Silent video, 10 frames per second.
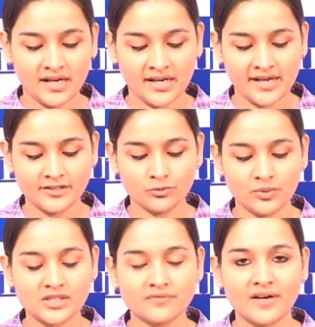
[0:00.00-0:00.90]
head
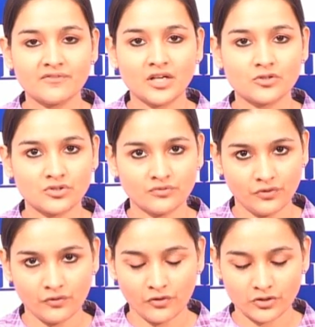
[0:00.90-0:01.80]
towards
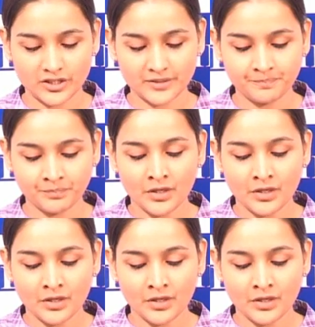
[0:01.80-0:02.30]
5,440.